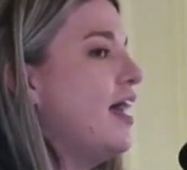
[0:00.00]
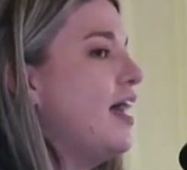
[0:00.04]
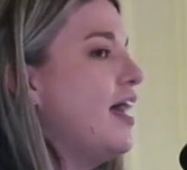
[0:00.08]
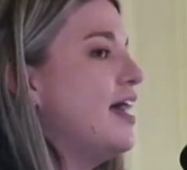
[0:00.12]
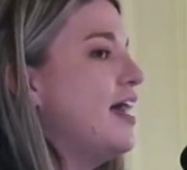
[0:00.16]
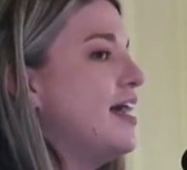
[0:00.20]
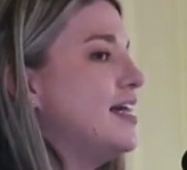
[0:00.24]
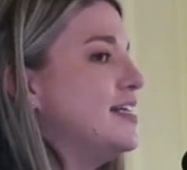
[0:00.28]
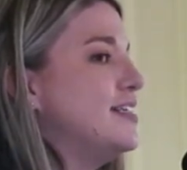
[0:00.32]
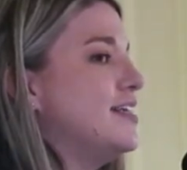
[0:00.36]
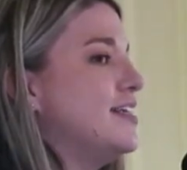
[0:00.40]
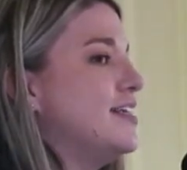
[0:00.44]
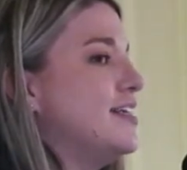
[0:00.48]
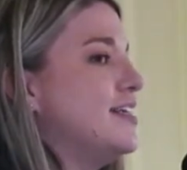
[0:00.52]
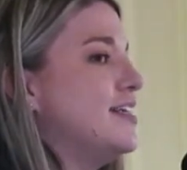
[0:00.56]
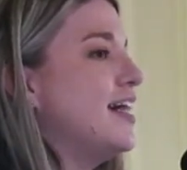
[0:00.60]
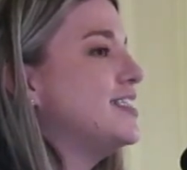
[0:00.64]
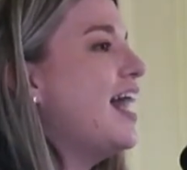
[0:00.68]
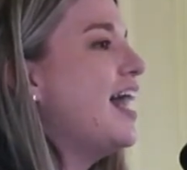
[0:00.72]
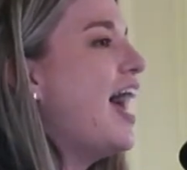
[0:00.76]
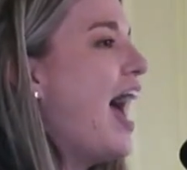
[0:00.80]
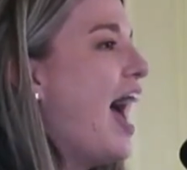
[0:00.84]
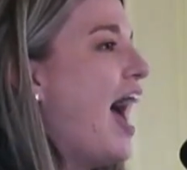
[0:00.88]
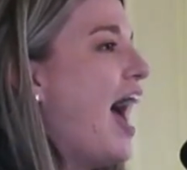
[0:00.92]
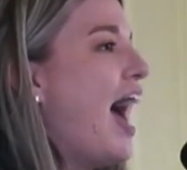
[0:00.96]
it doesn't
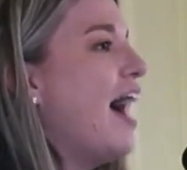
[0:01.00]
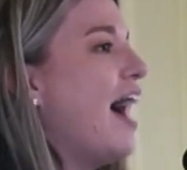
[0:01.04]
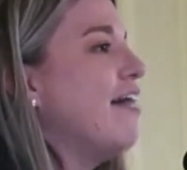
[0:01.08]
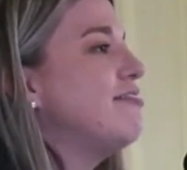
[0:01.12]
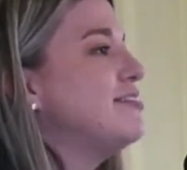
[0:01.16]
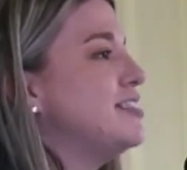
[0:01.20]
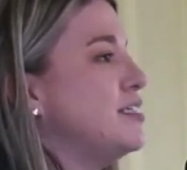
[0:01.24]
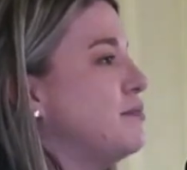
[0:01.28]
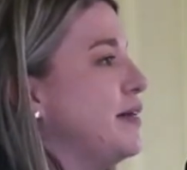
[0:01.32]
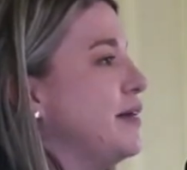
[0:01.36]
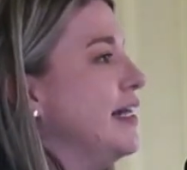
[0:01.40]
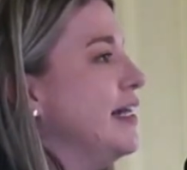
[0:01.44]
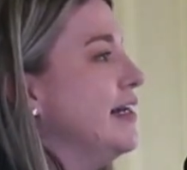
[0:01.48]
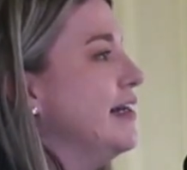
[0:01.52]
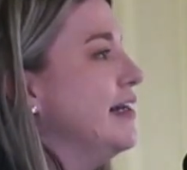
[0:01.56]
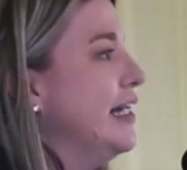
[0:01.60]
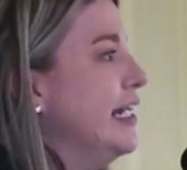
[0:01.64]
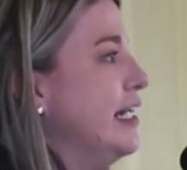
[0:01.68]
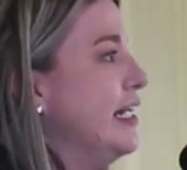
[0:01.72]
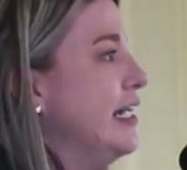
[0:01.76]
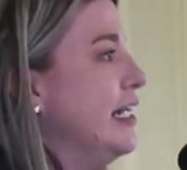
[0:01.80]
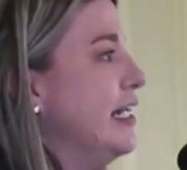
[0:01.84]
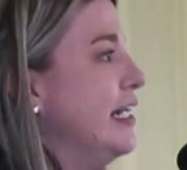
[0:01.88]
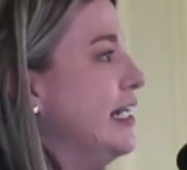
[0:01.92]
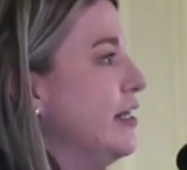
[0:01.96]
have to be
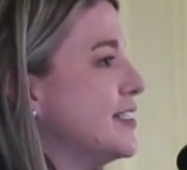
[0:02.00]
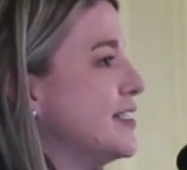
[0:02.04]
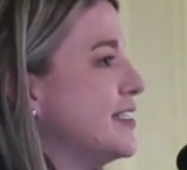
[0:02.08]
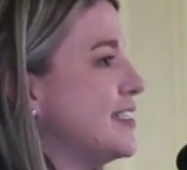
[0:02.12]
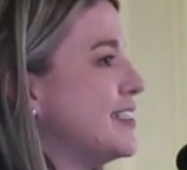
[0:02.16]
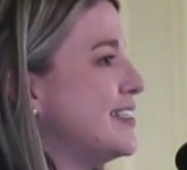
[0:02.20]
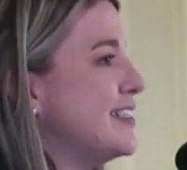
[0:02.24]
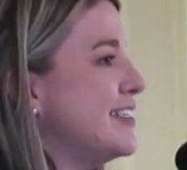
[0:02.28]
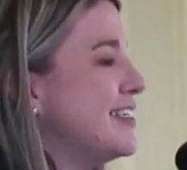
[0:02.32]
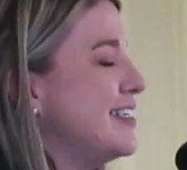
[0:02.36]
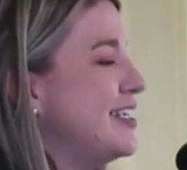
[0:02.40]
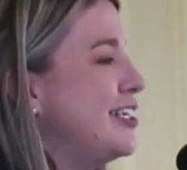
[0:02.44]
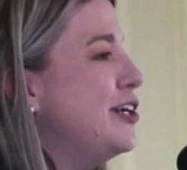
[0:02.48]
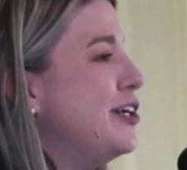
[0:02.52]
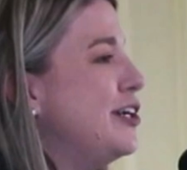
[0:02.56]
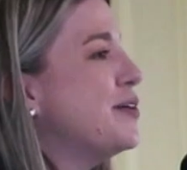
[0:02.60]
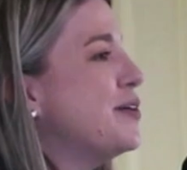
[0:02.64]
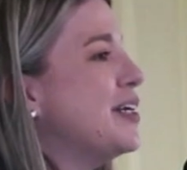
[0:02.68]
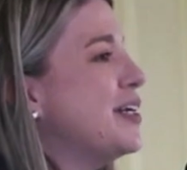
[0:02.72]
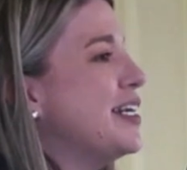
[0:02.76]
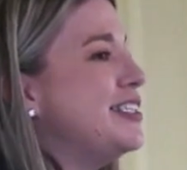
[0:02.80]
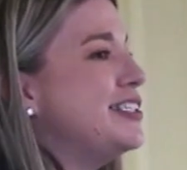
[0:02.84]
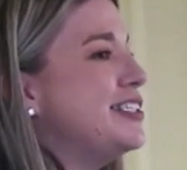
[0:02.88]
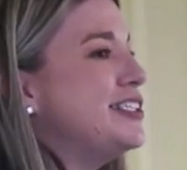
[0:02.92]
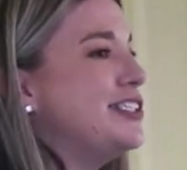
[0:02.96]
needles. You
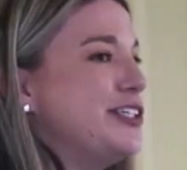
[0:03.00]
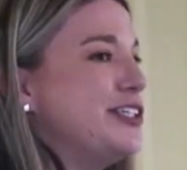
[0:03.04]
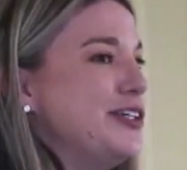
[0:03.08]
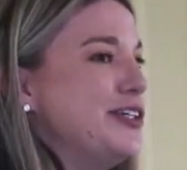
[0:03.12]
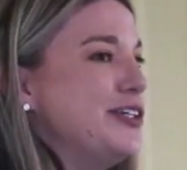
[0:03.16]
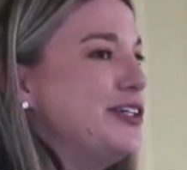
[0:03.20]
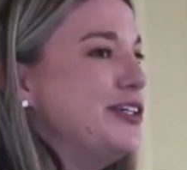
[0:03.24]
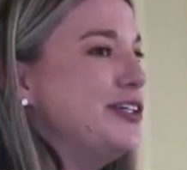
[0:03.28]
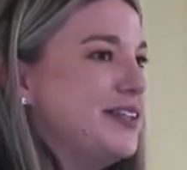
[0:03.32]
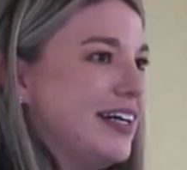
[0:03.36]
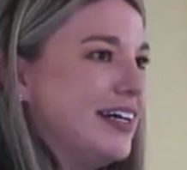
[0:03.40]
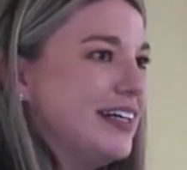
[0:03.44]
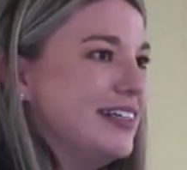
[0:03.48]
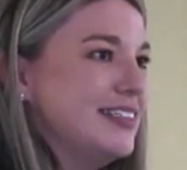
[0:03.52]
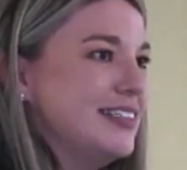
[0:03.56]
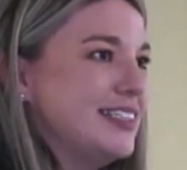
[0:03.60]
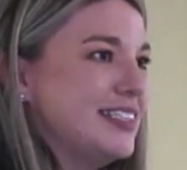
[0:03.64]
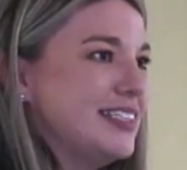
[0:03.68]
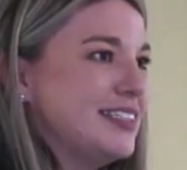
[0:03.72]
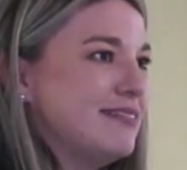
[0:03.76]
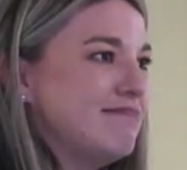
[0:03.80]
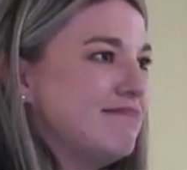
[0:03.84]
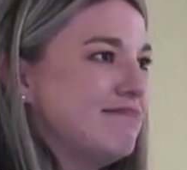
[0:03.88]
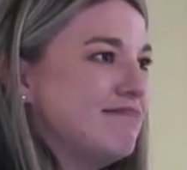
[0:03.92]
can do this.